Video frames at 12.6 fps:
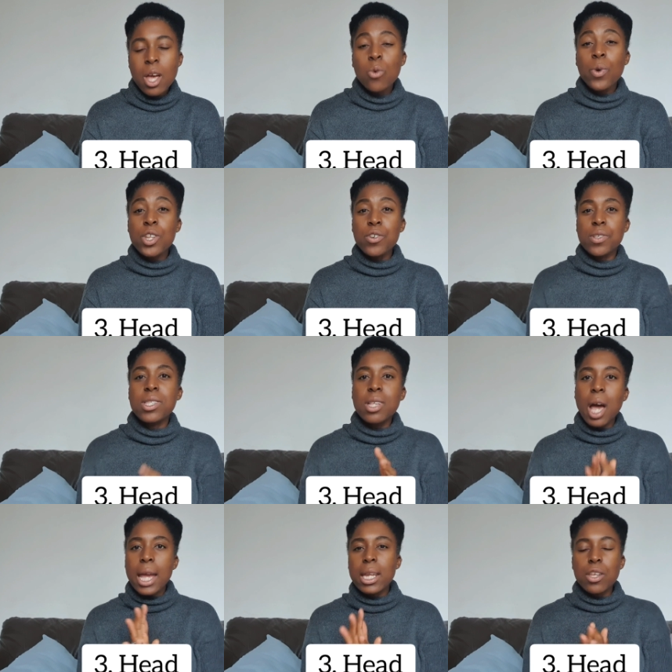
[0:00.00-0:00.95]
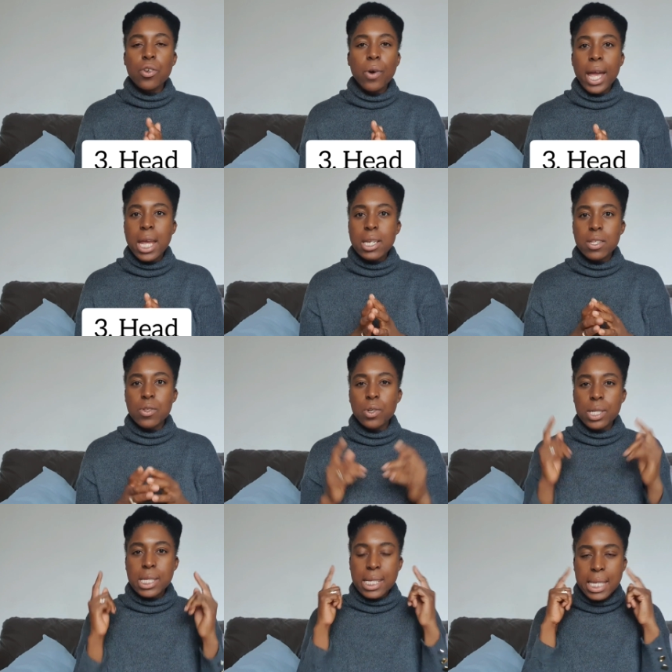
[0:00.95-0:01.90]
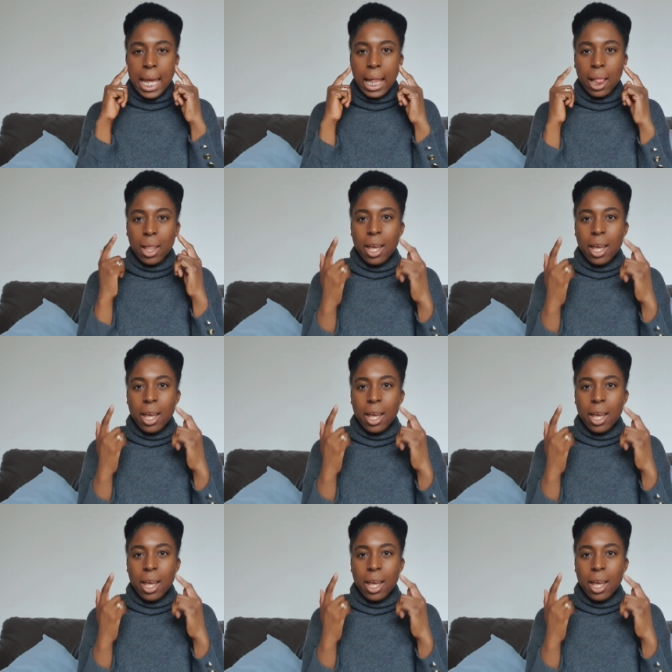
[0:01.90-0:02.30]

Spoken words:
When you're signing, your head is not still.